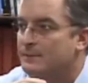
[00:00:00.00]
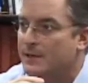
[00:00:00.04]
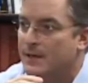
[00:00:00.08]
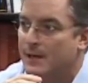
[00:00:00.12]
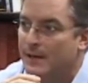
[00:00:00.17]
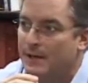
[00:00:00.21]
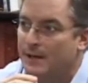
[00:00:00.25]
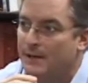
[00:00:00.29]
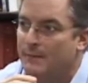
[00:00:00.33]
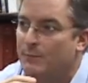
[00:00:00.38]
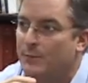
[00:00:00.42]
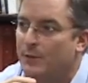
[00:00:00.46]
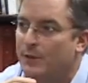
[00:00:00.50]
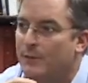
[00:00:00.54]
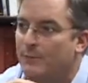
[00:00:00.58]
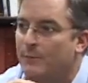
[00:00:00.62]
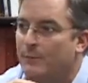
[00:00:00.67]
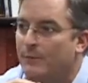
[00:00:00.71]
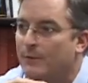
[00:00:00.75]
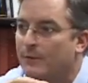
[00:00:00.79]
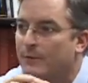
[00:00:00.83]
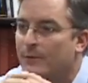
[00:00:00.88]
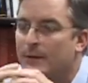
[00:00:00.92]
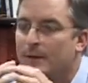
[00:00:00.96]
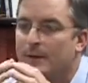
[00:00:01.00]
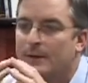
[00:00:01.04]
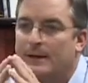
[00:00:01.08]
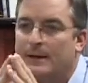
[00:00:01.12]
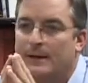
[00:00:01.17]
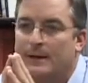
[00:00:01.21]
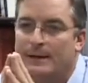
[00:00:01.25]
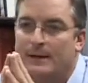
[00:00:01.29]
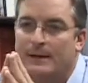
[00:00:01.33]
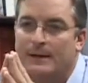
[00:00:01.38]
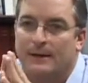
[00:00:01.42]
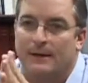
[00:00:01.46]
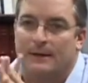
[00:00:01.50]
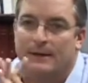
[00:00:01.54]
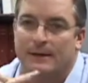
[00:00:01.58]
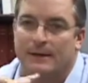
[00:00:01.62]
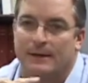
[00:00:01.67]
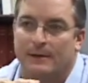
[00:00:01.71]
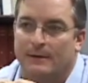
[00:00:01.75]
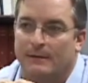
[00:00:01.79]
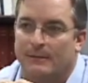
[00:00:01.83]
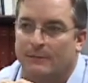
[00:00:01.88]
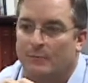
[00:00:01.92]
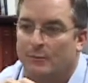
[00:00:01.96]
scanning people and
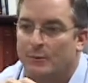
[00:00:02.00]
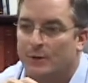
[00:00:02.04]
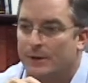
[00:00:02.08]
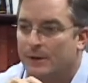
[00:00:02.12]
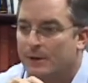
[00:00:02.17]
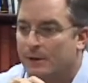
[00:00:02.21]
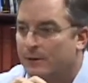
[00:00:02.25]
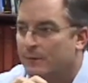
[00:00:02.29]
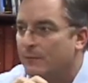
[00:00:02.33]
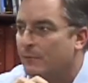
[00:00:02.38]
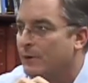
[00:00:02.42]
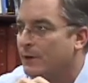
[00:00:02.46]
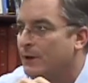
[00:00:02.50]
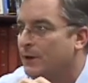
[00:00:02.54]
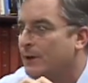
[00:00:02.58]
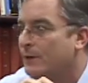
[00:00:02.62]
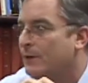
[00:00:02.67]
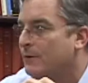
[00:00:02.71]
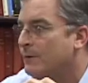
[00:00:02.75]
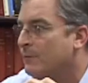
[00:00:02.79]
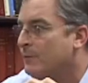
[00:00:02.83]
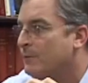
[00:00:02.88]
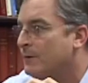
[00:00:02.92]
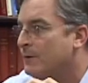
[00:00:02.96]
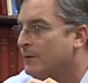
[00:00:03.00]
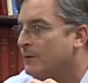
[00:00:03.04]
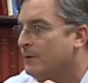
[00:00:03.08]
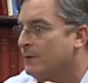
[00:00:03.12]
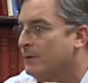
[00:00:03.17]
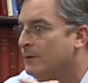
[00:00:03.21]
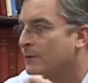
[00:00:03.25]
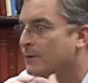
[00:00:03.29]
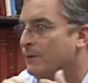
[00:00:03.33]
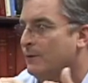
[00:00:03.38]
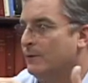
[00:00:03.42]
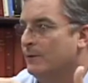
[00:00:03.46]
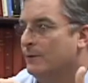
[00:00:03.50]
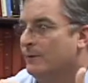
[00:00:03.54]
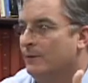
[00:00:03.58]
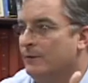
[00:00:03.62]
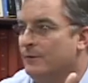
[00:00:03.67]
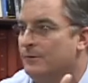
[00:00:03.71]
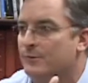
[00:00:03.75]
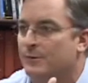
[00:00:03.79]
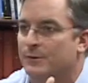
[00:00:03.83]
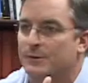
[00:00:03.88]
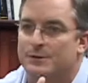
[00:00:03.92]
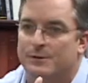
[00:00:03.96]
getting a really good reading on what their current
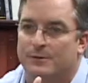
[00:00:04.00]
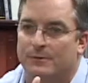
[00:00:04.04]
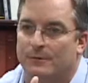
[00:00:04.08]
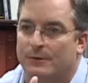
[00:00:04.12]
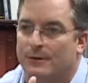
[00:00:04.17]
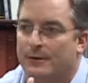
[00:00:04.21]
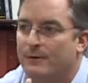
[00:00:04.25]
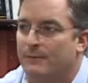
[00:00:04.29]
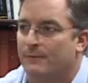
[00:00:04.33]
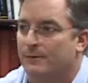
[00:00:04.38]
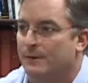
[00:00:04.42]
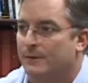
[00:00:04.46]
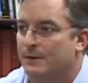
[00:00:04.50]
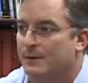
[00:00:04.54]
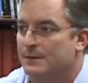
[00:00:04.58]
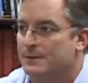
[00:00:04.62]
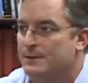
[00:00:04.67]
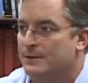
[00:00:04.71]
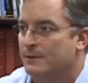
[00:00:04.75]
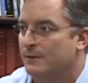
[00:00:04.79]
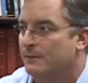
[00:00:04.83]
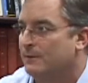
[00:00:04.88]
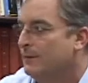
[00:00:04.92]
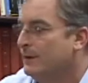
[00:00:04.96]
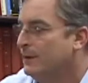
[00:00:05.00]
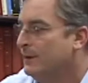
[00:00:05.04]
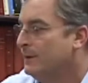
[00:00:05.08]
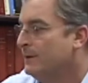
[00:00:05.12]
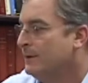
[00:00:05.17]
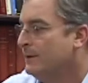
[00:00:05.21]
nutritional level is. So